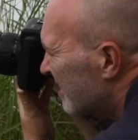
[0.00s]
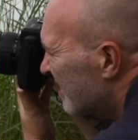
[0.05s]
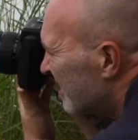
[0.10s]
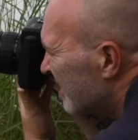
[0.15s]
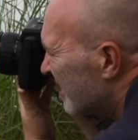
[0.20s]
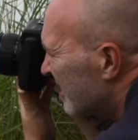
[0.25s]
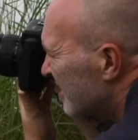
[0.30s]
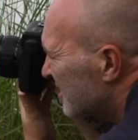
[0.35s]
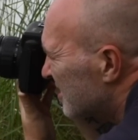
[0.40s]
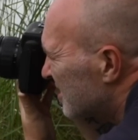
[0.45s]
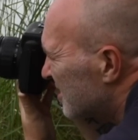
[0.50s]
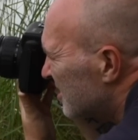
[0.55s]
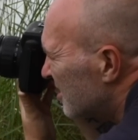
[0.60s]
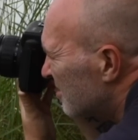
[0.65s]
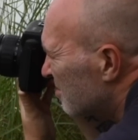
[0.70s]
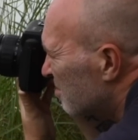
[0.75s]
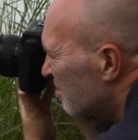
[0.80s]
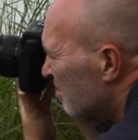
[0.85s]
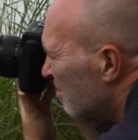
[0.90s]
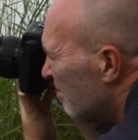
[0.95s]
They
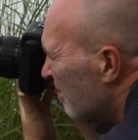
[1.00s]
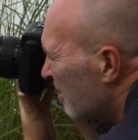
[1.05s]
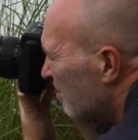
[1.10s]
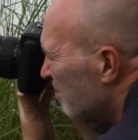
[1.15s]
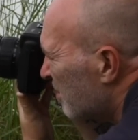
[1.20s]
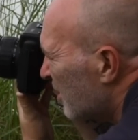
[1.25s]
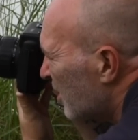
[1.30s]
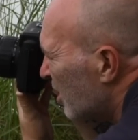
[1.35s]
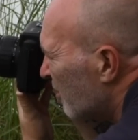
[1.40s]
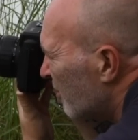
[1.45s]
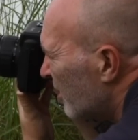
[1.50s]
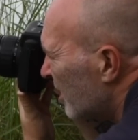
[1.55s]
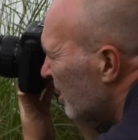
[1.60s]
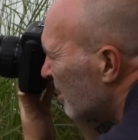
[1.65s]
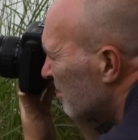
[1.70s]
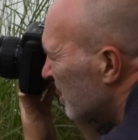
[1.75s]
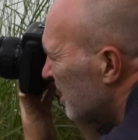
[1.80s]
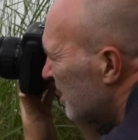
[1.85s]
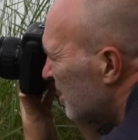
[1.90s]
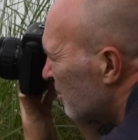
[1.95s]
should blur a
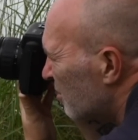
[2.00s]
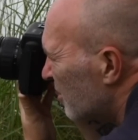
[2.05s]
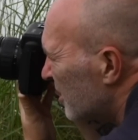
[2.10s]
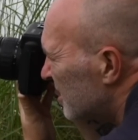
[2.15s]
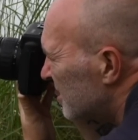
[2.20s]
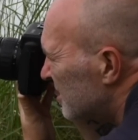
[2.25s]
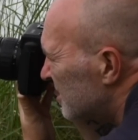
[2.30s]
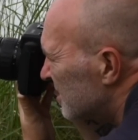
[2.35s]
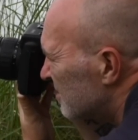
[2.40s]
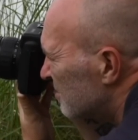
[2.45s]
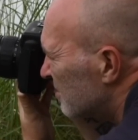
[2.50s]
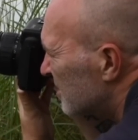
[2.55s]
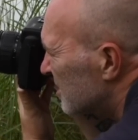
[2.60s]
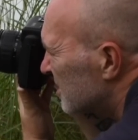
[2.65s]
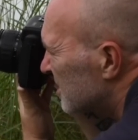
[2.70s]
little bit in the wind with the